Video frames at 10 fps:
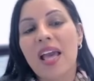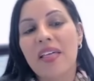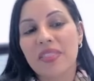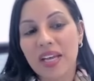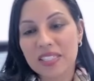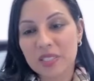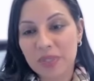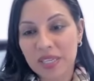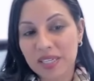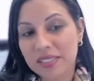And that's
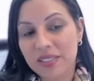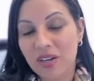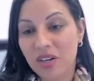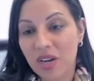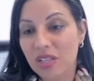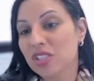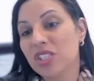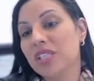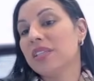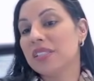because in
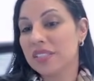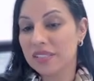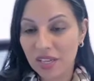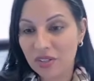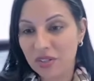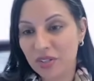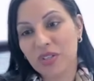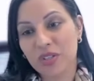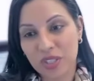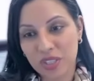oncology, there's another
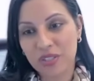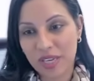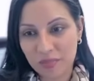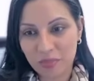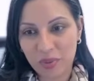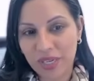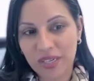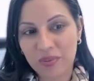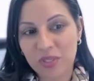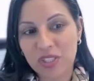earlier
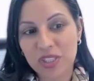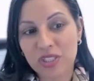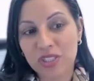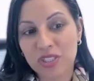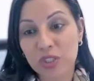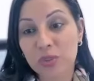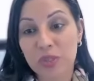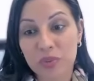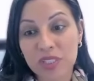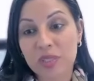endpoint, which is
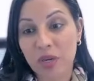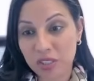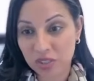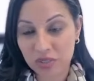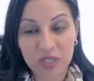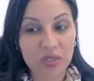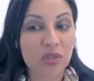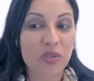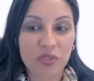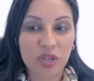tumor response rate or
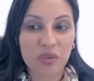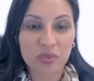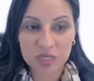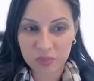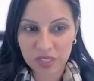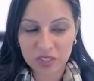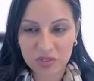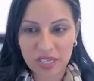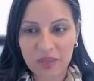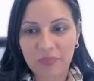overall
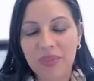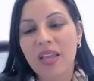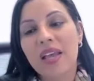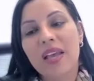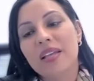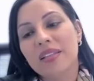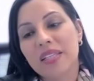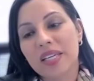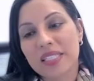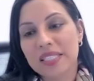response rate.
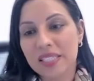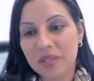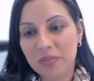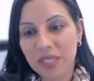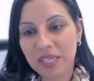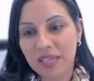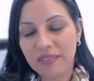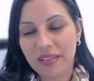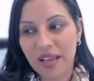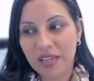The idea
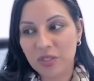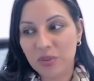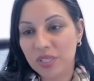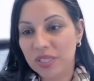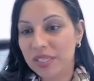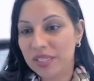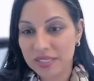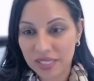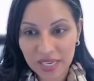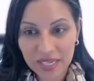being that you could
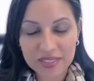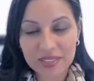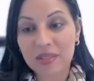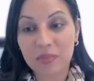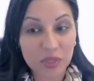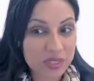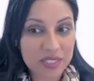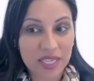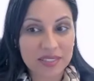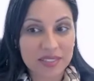conduct, in
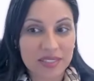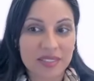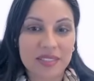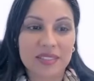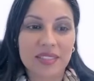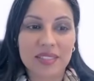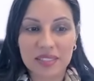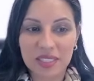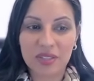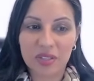most cases, a
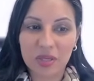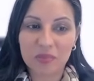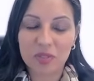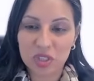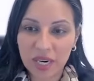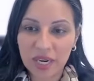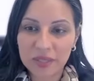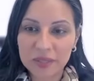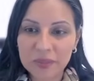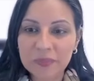single-arm
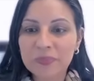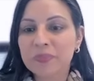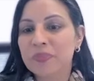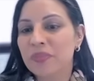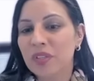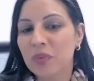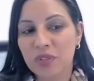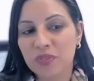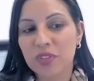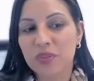trial
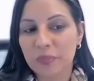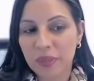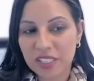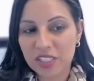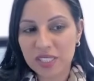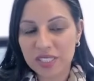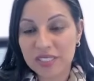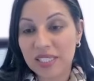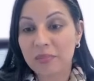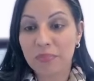with fewer
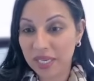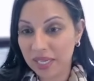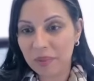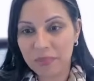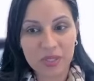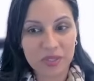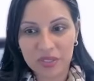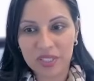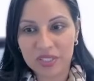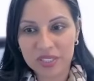patients and pick up an
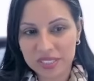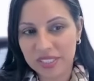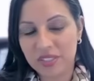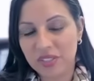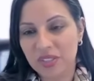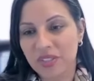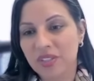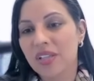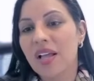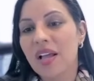earlier
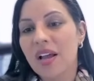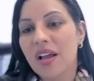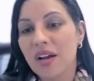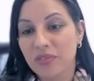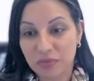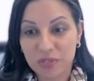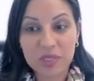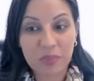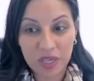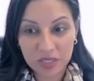signal of
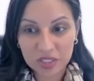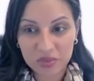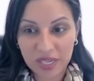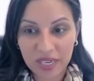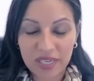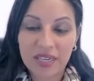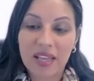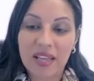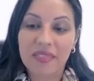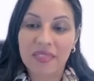response rate,
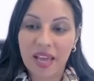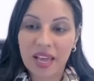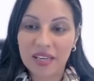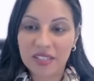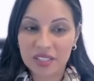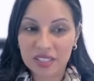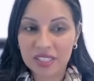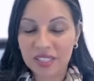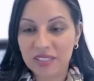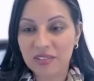and that could
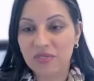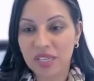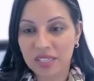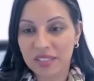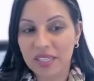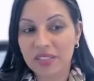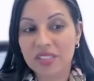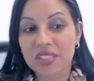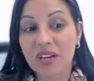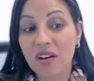give
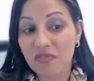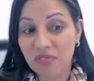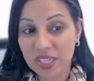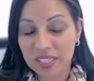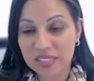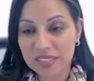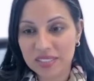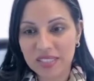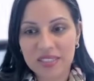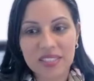regulators confidence
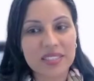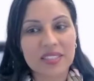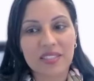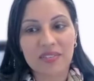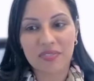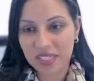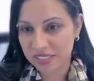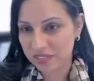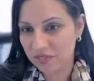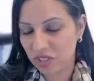that this is an
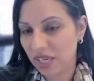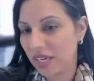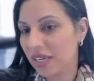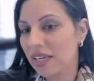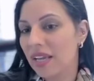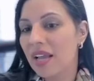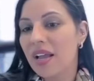effective drug